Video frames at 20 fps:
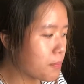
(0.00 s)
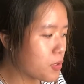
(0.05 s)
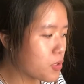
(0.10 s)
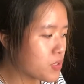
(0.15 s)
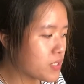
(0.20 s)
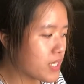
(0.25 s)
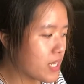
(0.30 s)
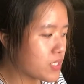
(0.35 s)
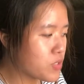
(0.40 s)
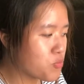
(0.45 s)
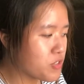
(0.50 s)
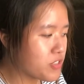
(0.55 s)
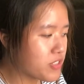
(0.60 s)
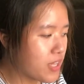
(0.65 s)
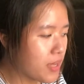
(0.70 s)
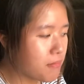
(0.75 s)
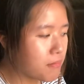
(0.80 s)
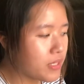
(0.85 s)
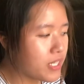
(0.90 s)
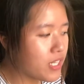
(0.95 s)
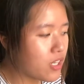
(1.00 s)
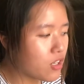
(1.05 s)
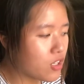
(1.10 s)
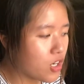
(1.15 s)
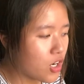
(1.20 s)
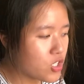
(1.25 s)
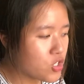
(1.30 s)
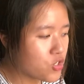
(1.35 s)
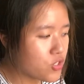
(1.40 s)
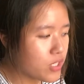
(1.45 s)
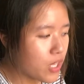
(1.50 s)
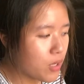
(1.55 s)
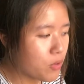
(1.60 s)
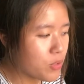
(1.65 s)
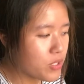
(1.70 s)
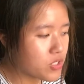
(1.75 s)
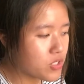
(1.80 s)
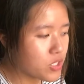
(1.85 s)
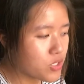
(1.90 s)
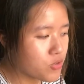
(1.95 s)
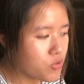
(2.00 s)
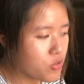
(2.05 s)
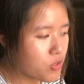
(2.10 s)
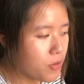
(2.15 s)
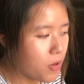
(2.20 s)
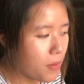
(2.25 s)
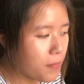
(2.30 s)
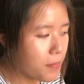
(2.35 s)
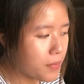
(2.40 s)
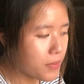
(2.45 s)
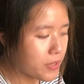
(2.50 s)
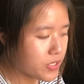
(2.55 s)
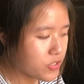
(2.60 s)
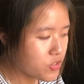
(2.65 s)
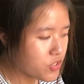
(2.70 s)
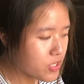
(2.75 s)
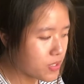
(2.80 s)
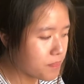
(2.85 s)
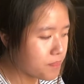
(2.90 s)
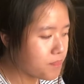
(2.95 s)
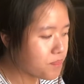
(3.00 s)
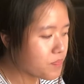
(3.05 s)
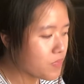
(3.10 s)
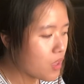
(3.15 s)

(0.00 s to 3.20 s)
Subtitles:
process resembling a large-scale industrial operation.